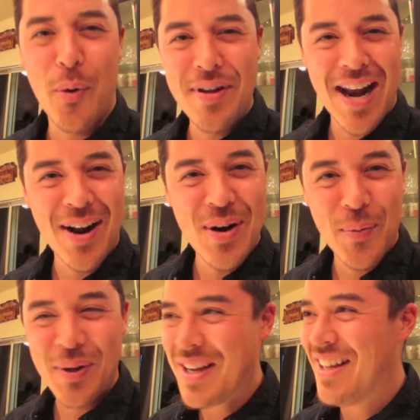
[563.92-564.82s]
point that out
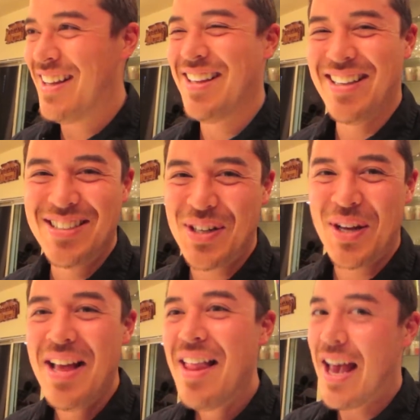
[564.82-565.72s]
normally? Has there
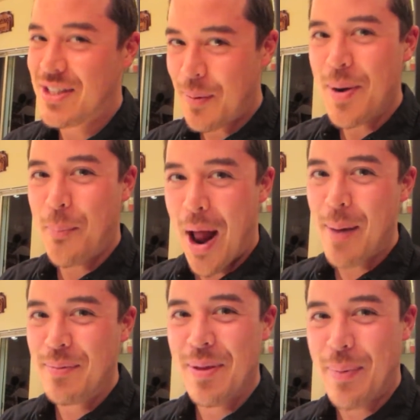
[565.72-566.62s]
been a
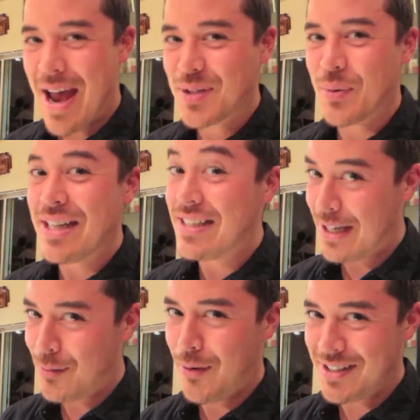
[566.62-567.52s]
problem in the past where he
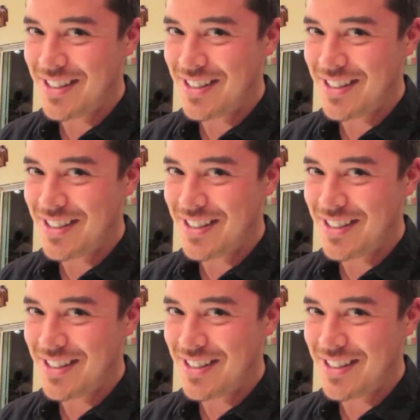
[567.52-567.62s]
didn't wash